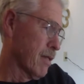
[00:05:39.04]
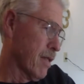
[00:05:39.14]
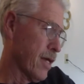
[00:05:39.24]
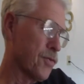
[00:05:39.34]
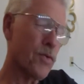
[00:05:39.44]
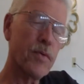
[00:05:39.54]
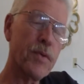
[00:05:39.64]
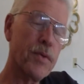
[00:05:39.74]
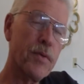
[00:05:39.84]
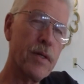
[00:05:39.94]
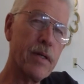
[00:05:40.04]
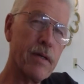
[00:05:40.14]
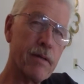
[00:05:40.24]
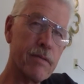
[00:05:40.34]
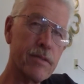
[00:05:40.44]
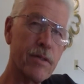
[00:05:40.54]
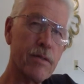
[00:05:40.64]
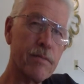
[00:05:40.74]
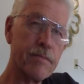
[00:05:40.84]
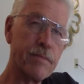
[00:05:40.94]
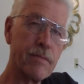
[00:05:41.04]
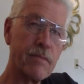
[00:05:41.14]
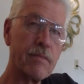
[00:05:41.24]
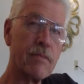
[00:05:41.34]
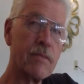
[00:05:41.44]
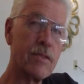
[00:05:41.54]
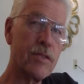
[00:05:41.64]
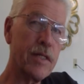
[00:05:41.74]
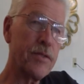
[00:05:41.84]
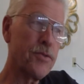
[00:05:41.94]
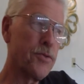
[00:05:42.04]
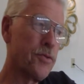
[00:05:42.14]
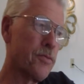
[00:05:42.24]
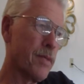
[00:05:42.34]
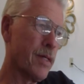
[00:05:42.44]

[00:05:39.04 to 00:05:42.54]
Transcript: that's what we're doing here. So stay tuned.